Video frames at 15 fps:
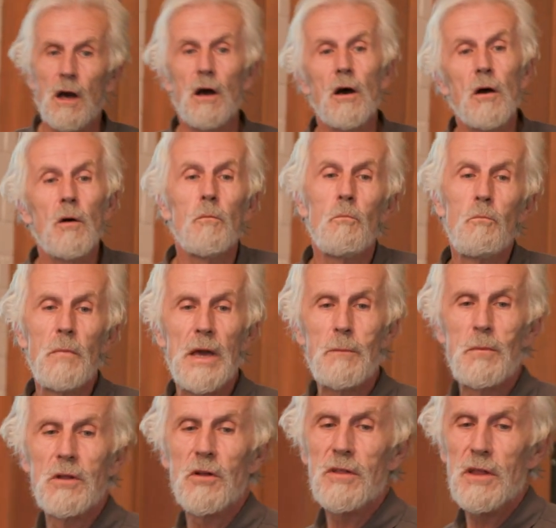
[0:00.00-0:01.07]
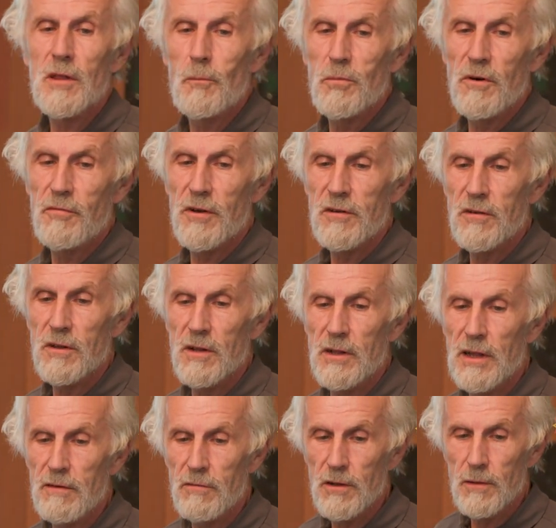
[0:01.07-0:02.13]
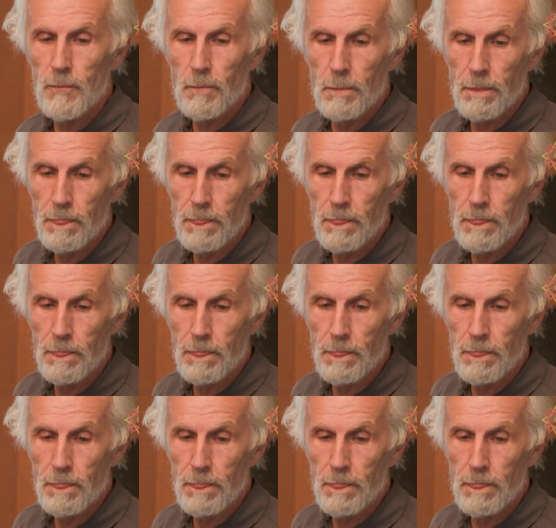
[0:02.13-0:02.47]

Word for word: uh, maybe not at the professional level.